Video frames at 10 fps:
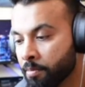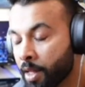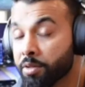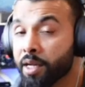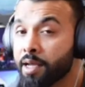
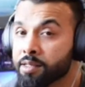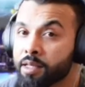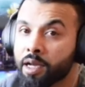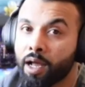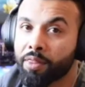Now, the next
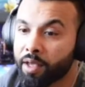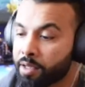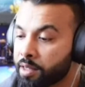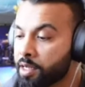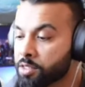thing I
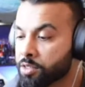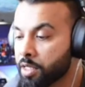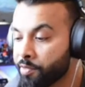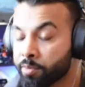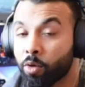think that's
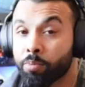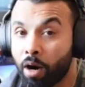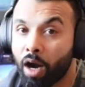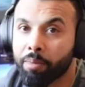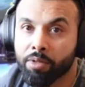even more
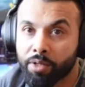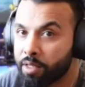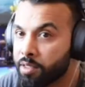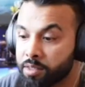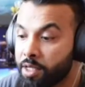popular
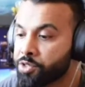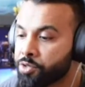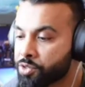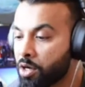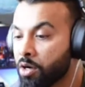than things
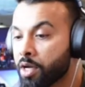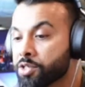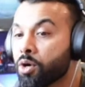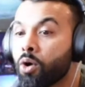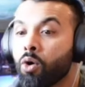you saw
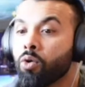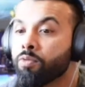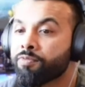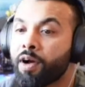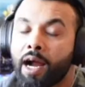is the
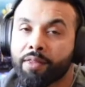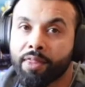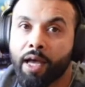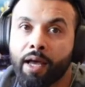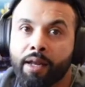whole
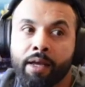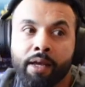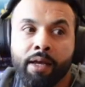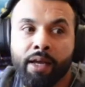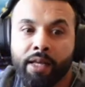fact that
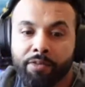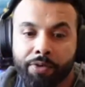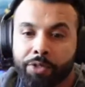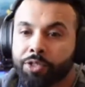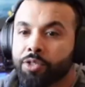in the
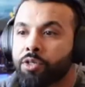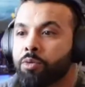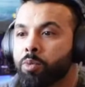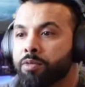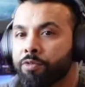
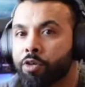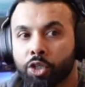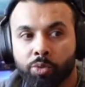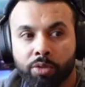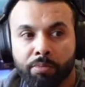future, with
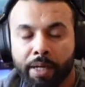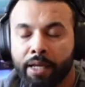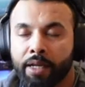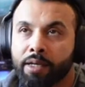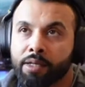virtual
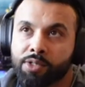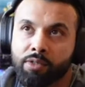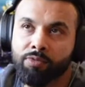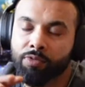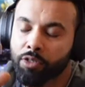meetings
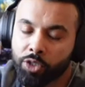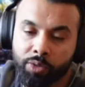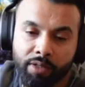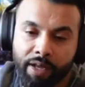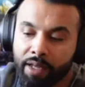and
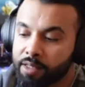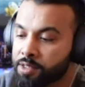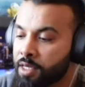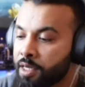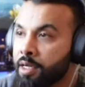virtual
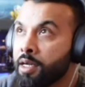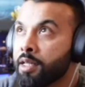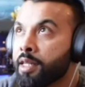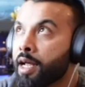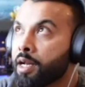events,
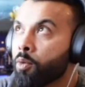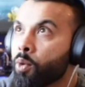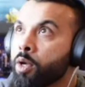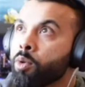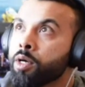that
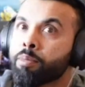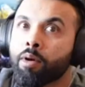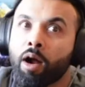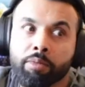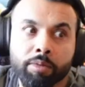we would
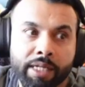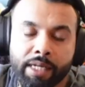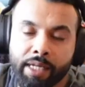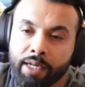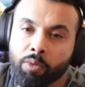probably
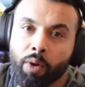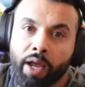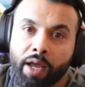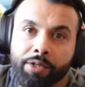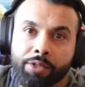need a
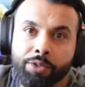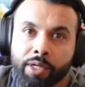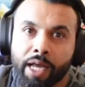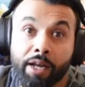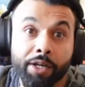way to
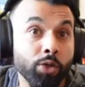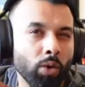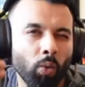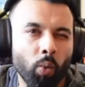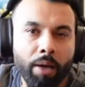get
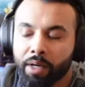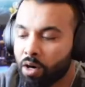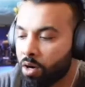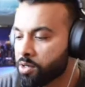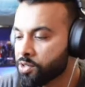into
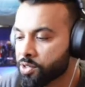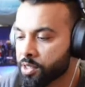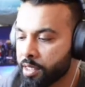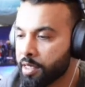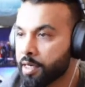webinars.
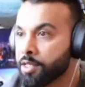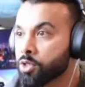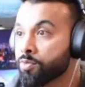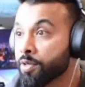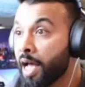And
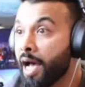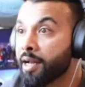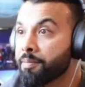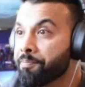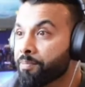so for
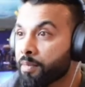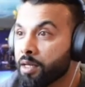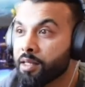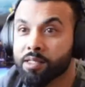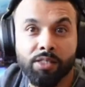that,
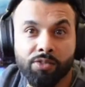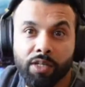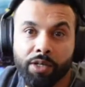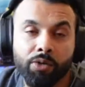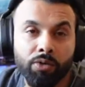this is
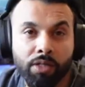really cool.